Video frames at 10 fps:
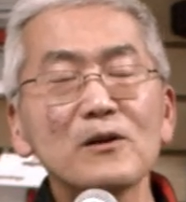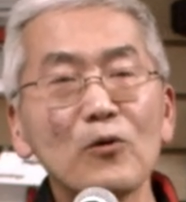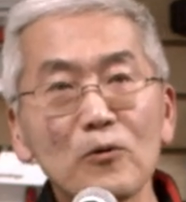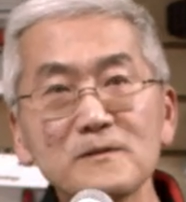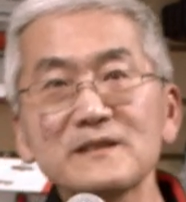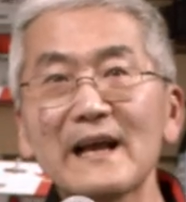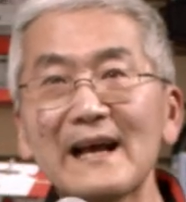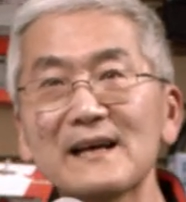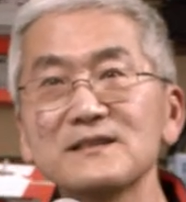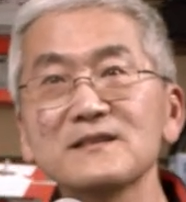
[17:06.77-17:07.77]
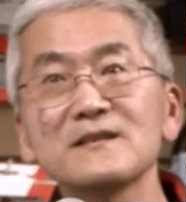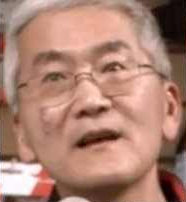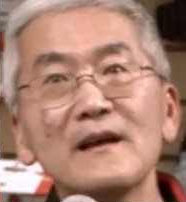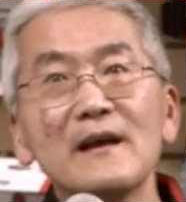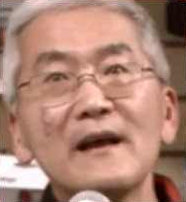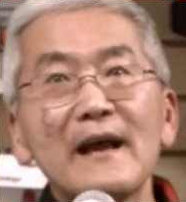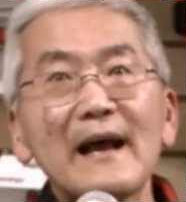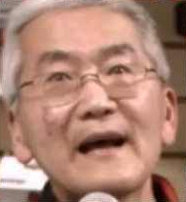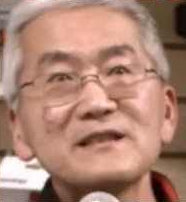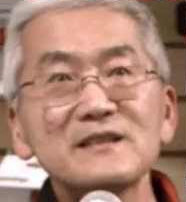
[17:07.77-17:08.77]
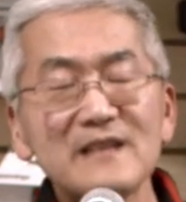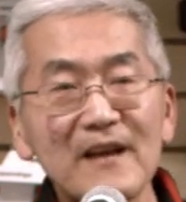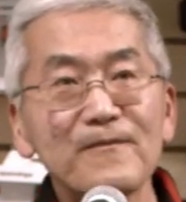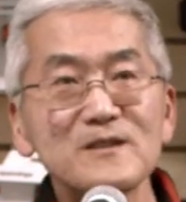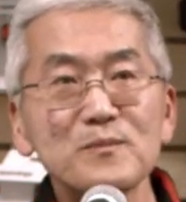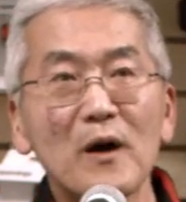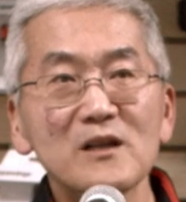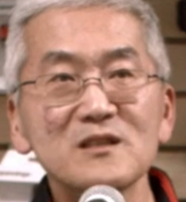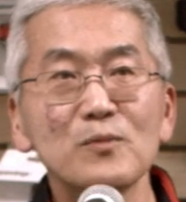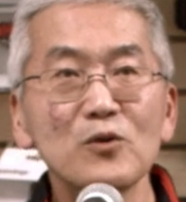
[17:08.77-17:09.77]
course as as safe as possible.